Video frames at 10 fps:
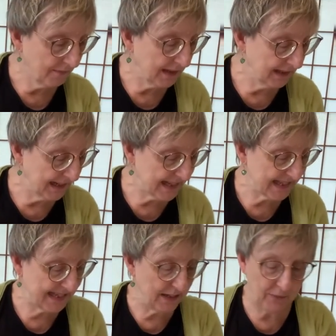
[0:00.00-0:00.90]
Let's
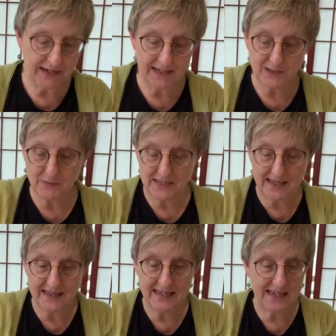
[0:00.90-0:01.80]
see, what else was I
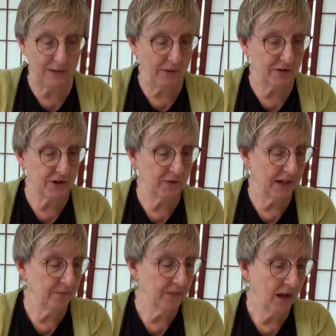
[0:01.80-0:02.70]
thinking about doing?